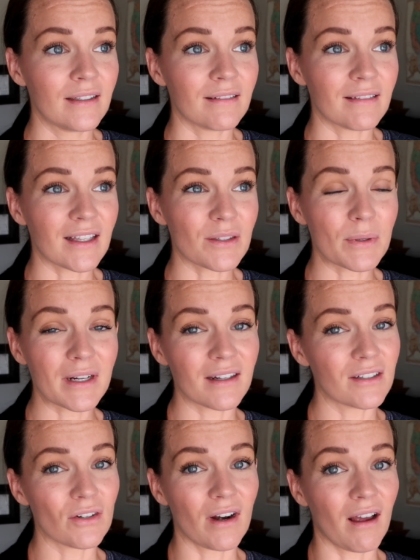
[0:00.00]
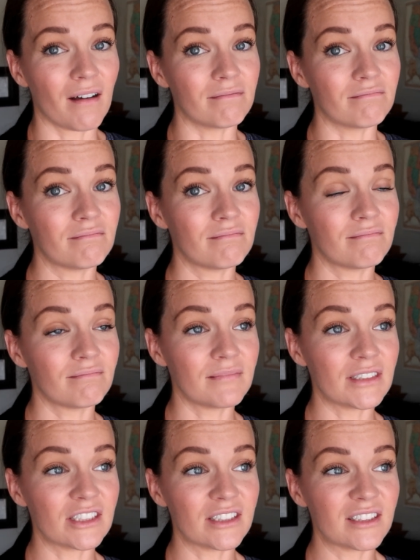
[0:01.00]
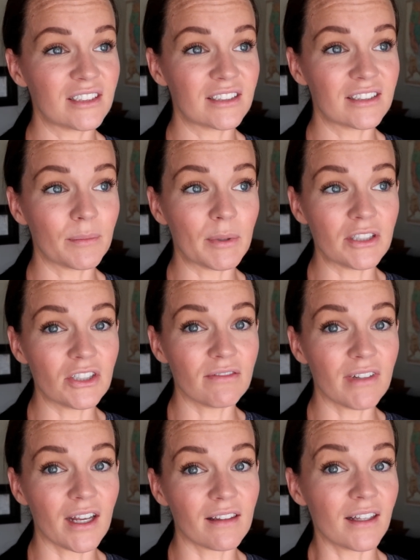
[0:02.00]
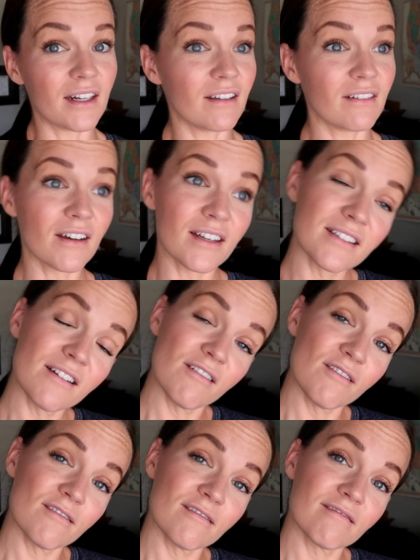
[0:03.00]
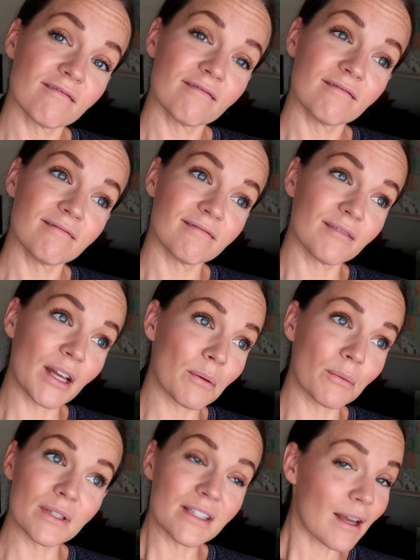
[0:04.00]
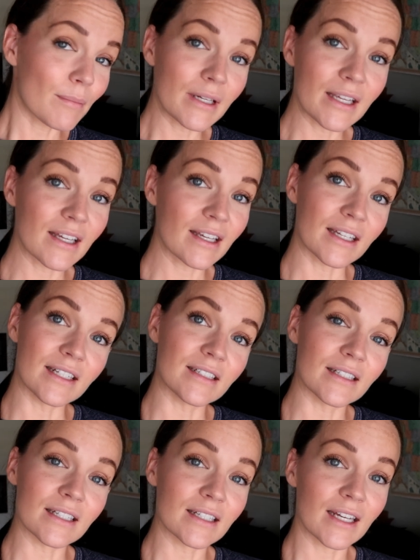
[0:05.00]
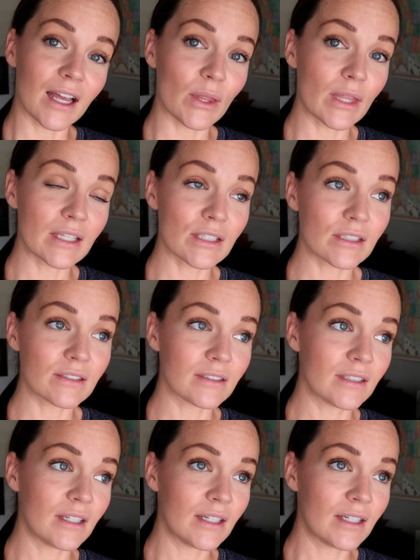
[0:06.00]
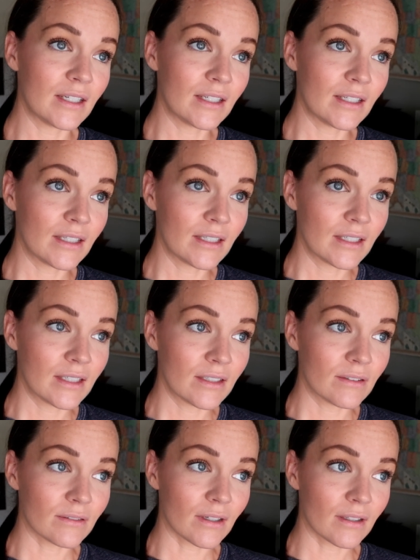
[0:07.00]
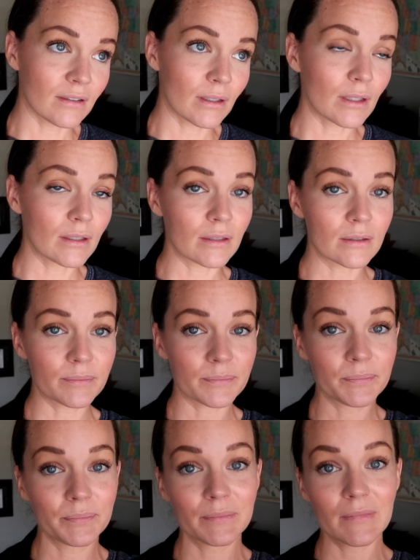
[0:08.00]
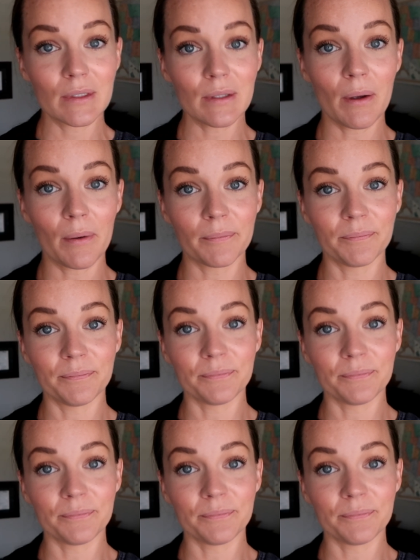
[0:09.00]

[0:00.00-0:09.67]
that's what it is right now. This is just a bunch of like letting you guys know like what's happening and how things are following through. So